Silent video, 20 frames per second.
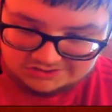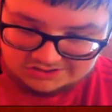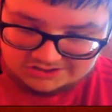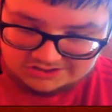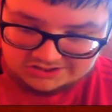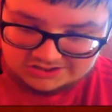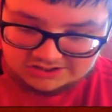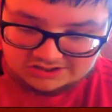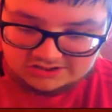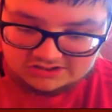
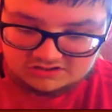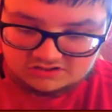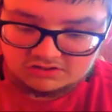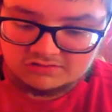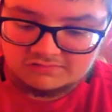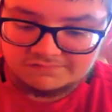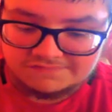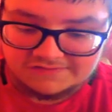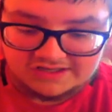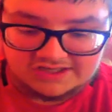because I just
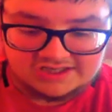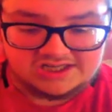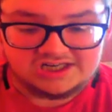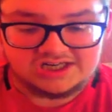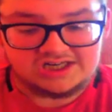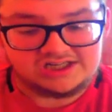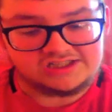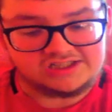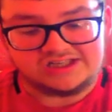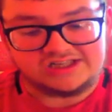don't think
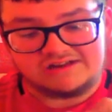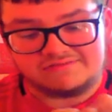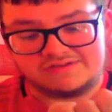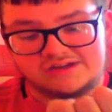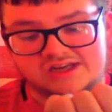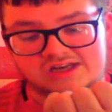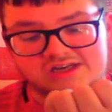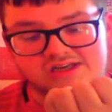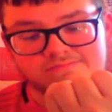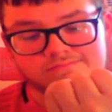United will
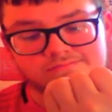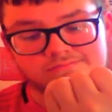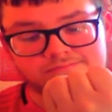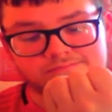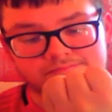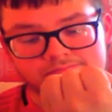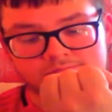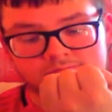have it in them.